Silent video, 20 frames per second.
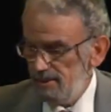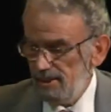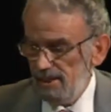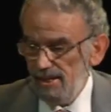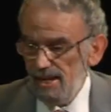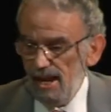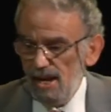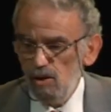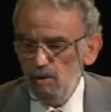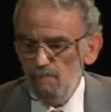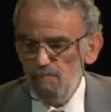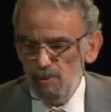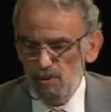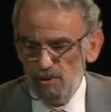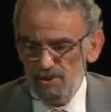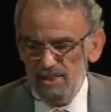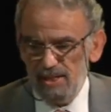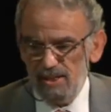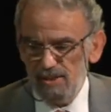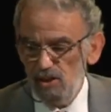is the
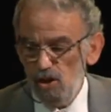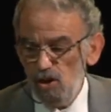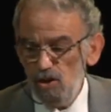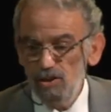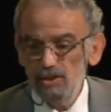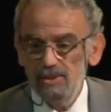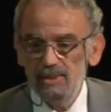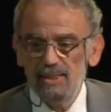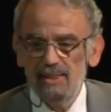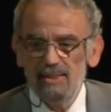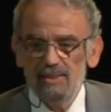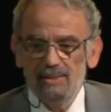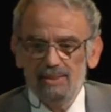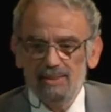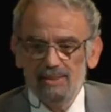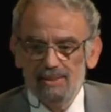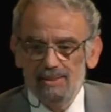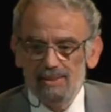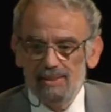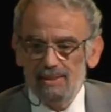nanopore technology.
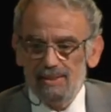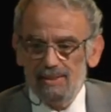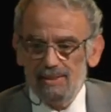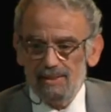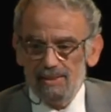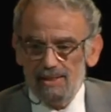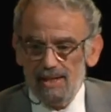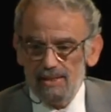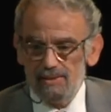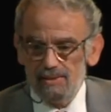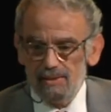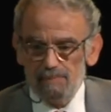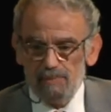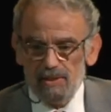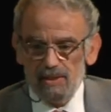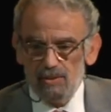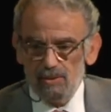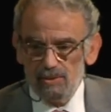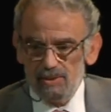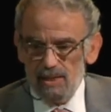Yes,
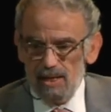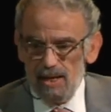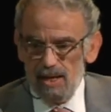because